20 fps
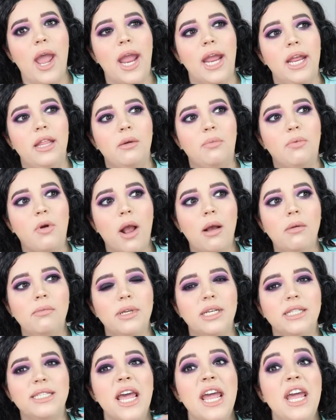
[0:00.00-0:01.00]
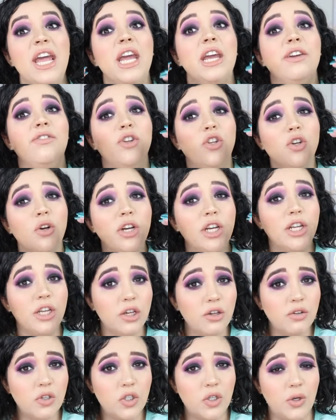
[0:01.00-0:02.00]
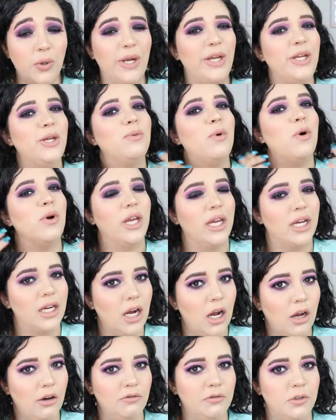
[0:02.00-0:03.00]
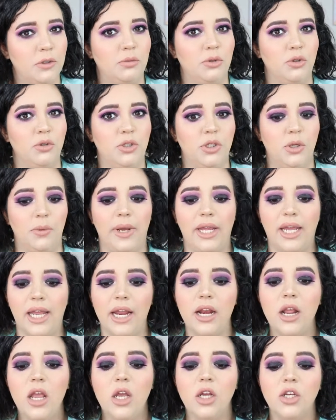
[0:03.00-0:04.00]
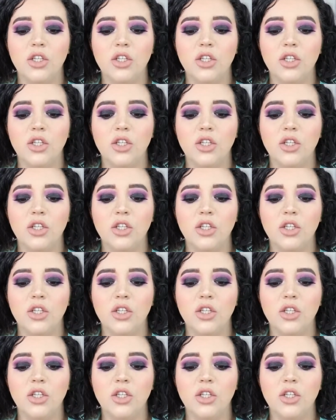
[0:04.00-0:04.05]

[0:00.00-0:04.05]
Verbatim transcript: And the problem is if you don't get used to it, you won't get comfortable doing it.